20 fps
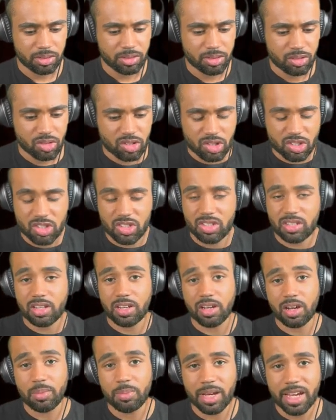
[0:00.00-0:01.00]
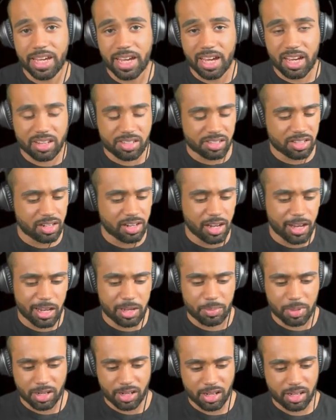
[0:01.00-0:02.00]
Just sit on my ass and
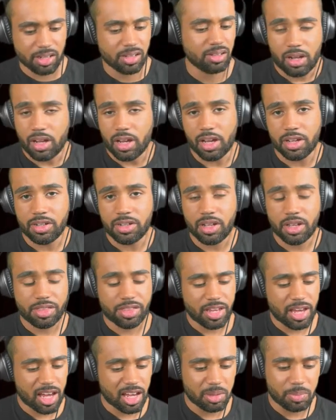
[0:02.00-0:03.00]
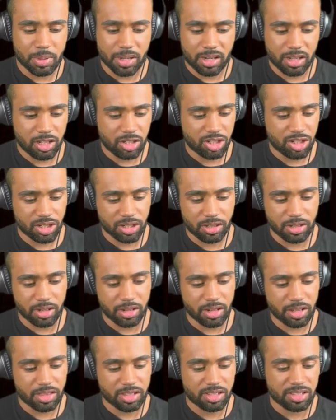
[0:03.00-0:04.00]
hibernate? Another hibernation,
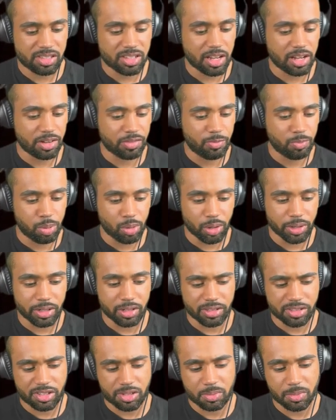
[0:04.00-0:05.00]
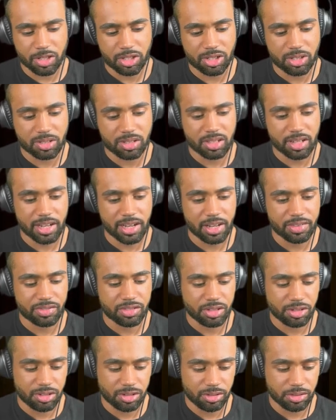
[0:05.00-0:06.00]
another set of pointless missions that I have
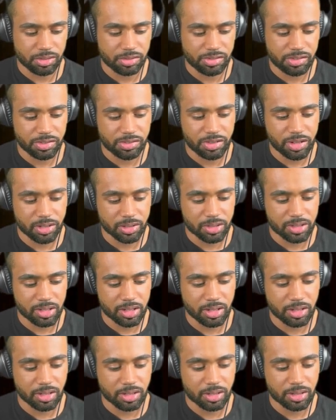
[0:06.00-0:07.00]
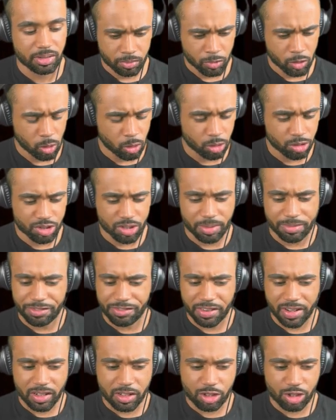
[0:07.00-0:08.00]
to do, for fuck's sake. Also, I'm
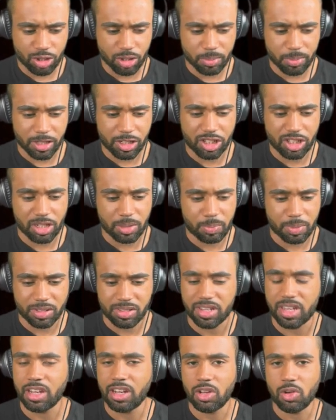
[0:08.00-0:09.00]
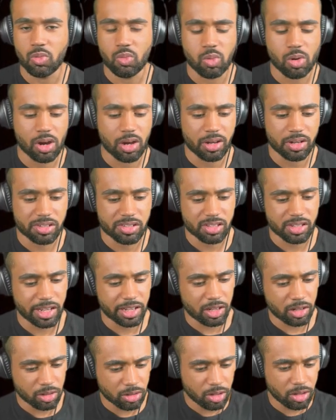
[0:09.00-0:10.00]
fairly sure my ship is getting worse.
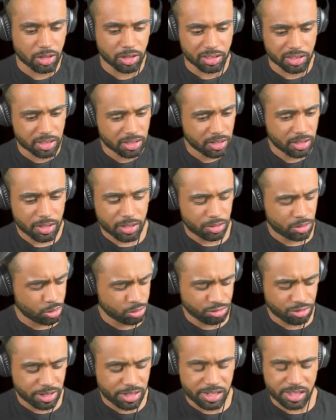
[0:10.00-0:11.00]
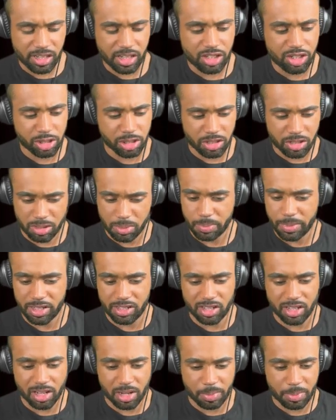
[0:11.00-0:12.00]
Like, look, the radiation is
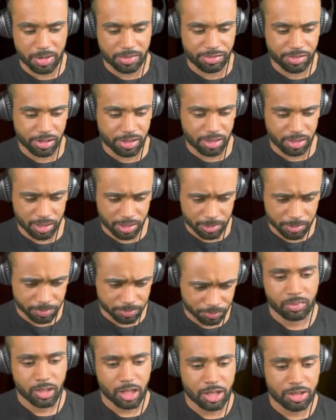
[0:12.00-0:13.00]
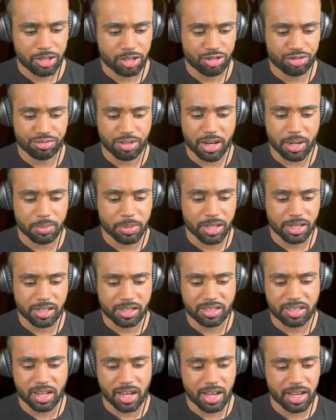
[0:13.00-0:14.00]
messing up everything. At this rate, I'm gonna
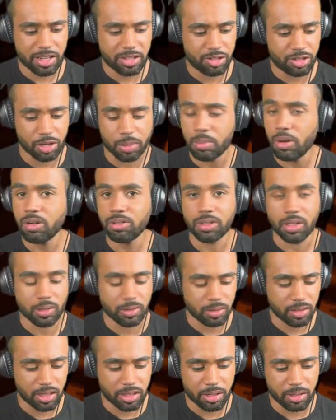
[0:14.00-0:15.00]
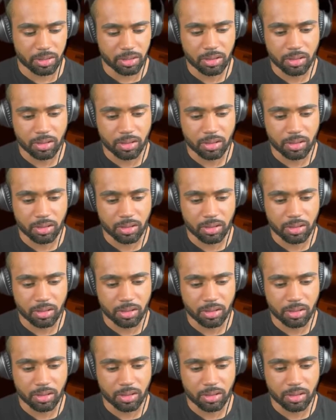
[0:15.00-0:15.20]
die tomorrow, like...